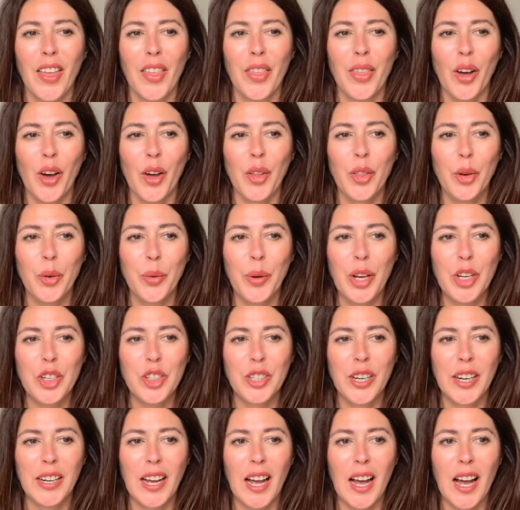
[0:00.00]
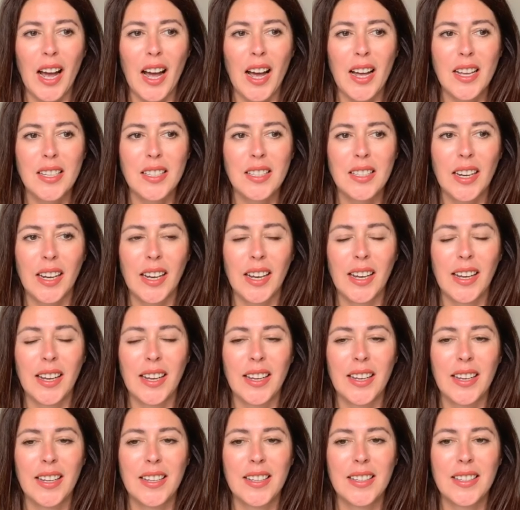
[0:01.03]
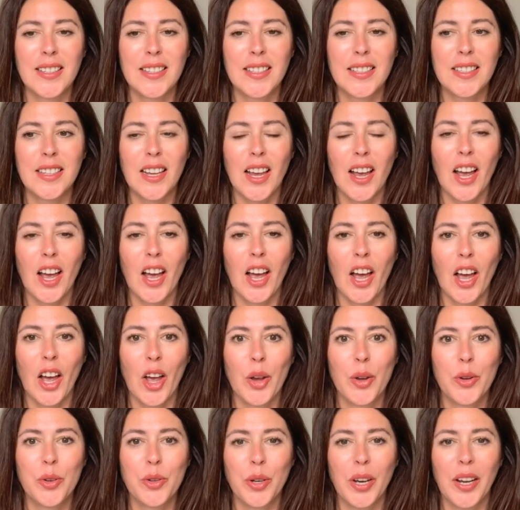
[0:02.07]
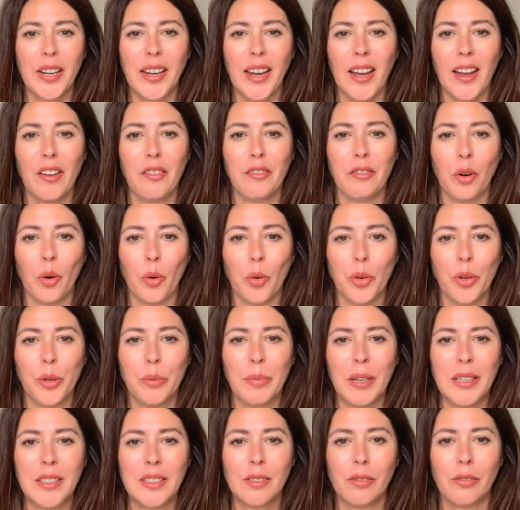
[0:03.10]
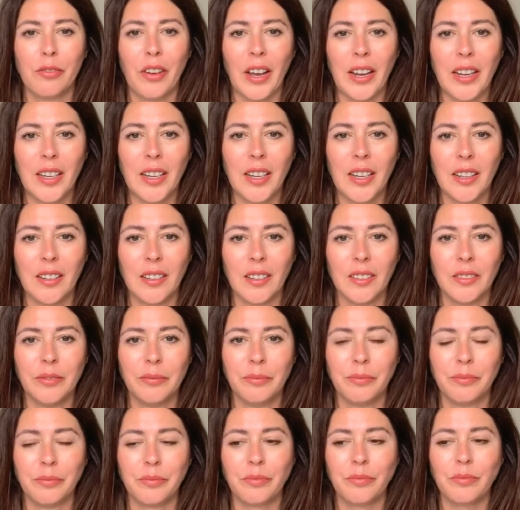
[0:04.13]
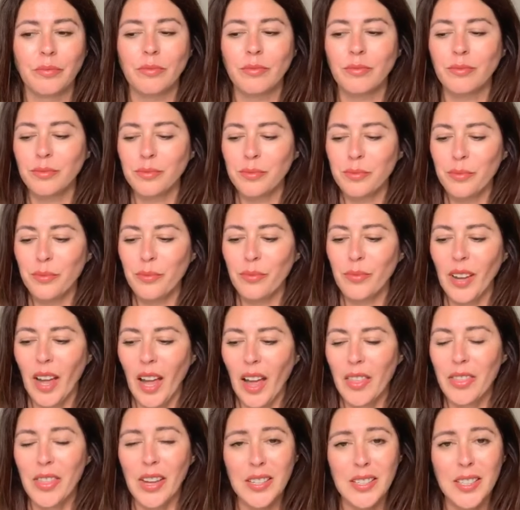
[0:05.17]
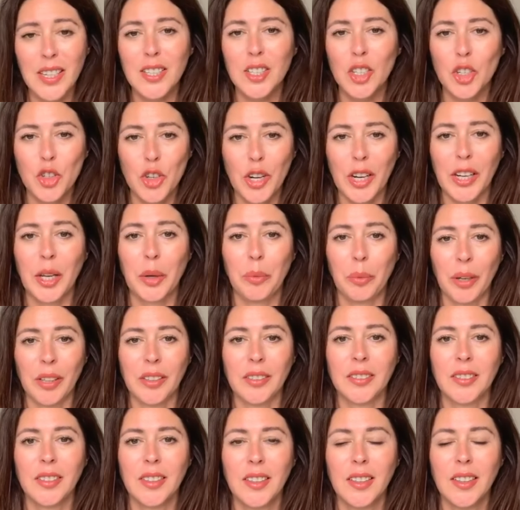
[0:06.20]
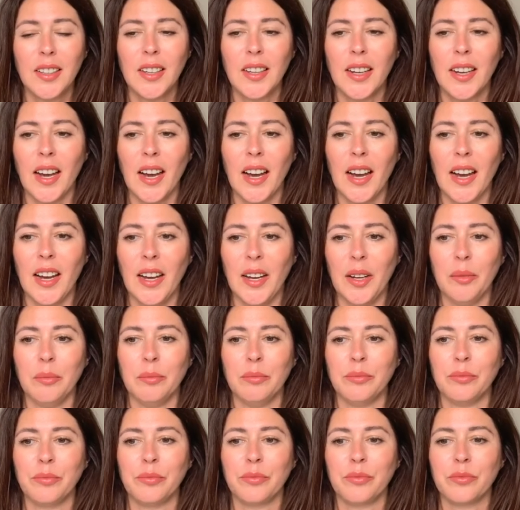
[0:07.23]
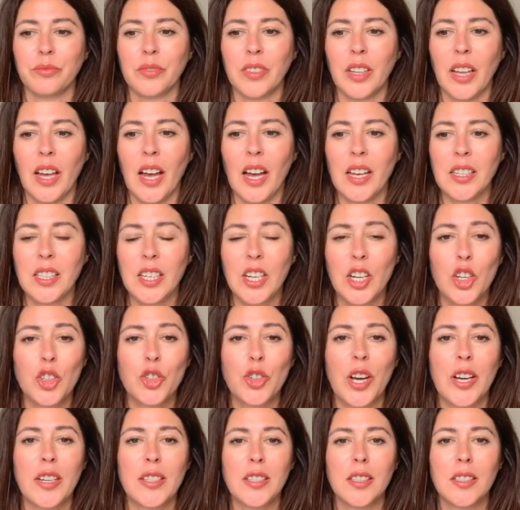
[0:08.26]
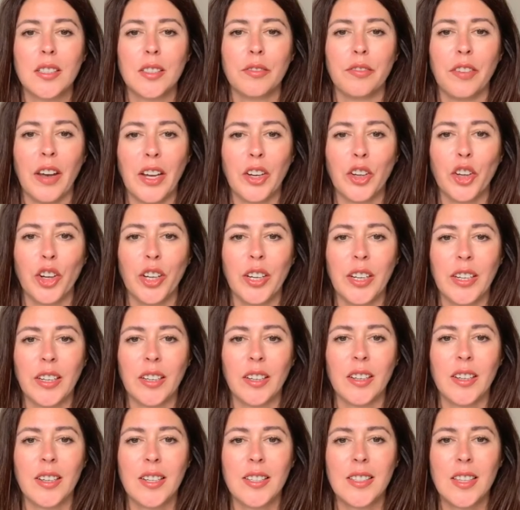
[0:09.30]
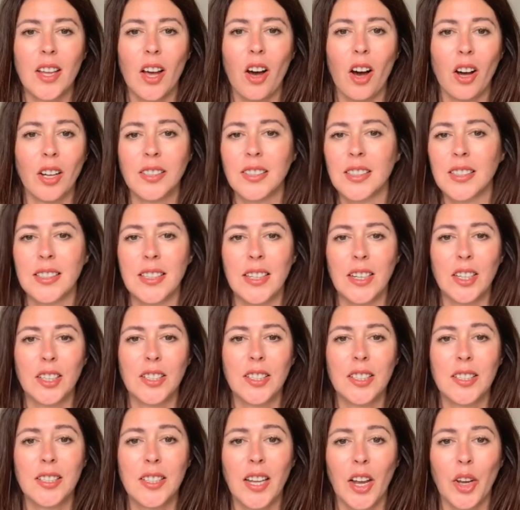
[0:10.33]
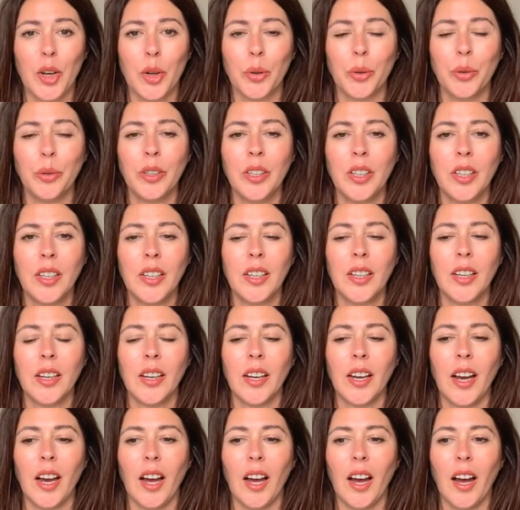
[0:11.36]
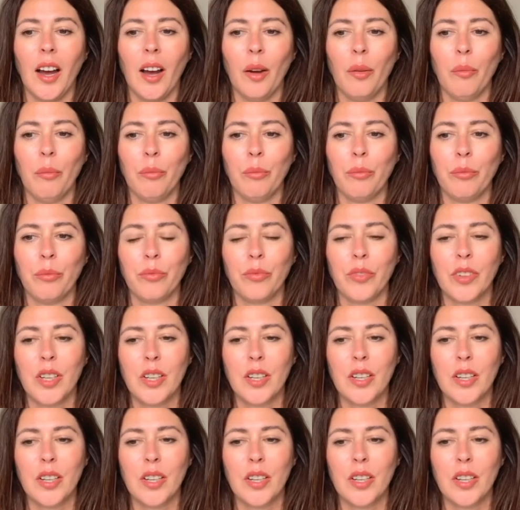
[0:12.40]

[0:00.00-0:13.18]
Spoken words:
The other question I get asked is, how do I get volume into fine hair? This is a tricky one. As hairdressers, finer hair is the hardest hair to style. And